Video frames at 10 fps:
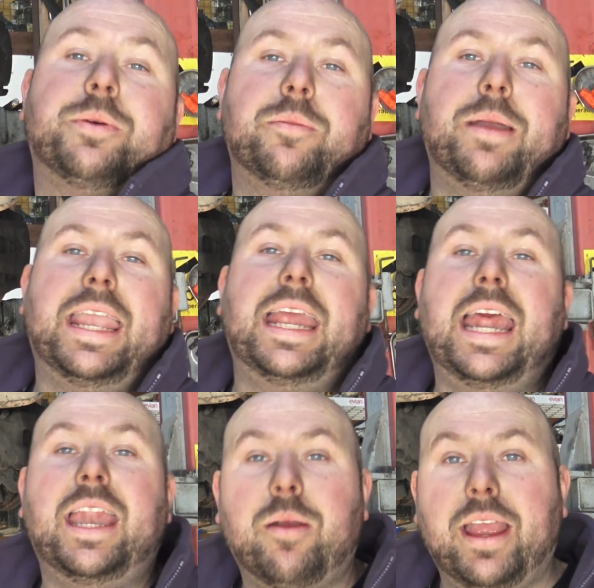it back in
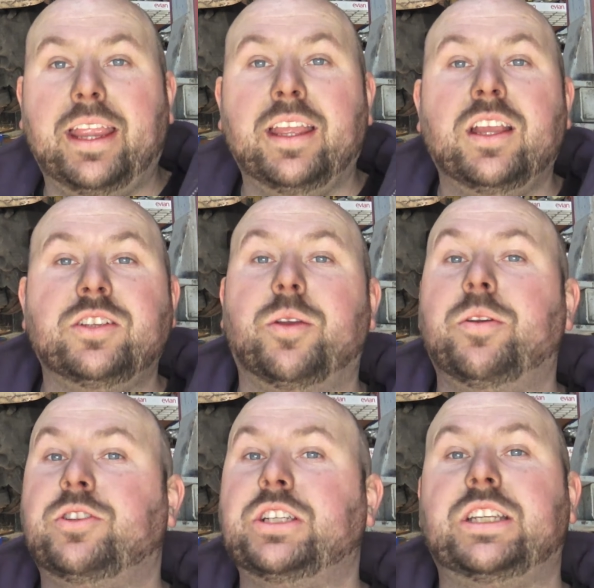anyway, so
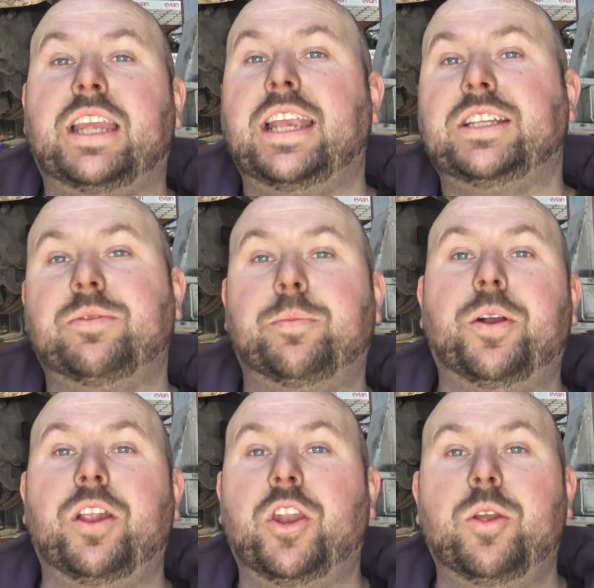it's just a case of we're
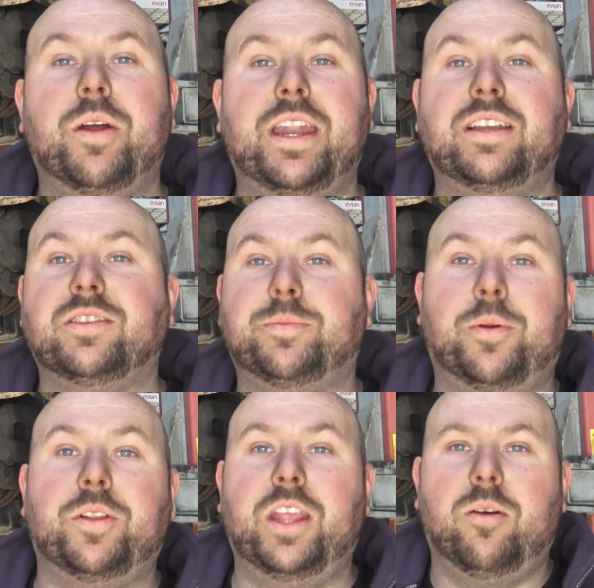putting a new one in as
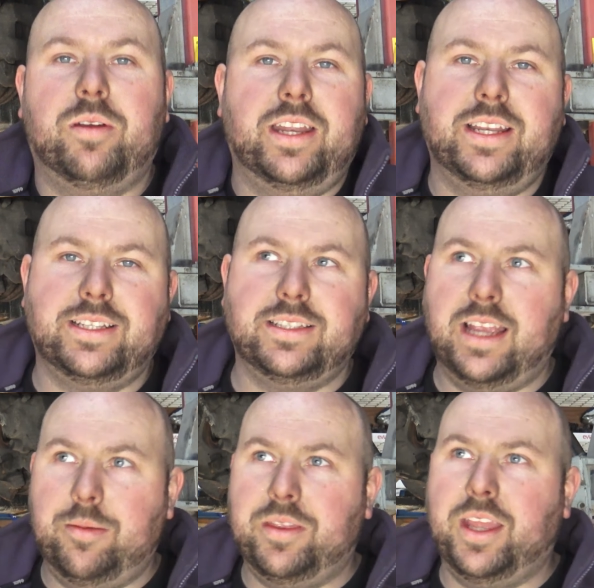putting the old one in. It's the
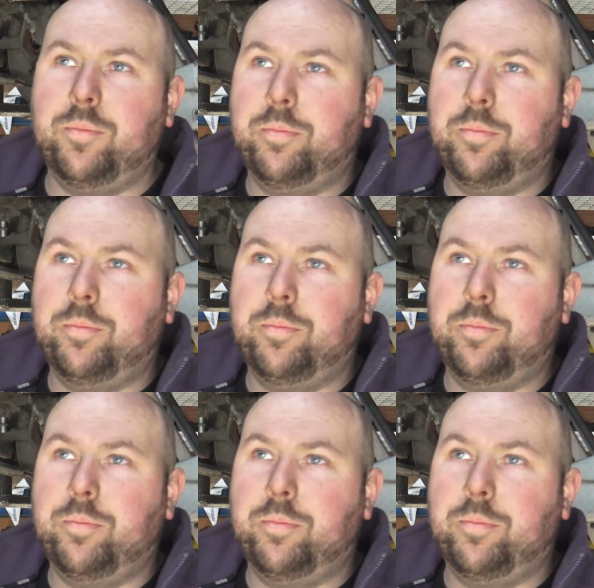same thing.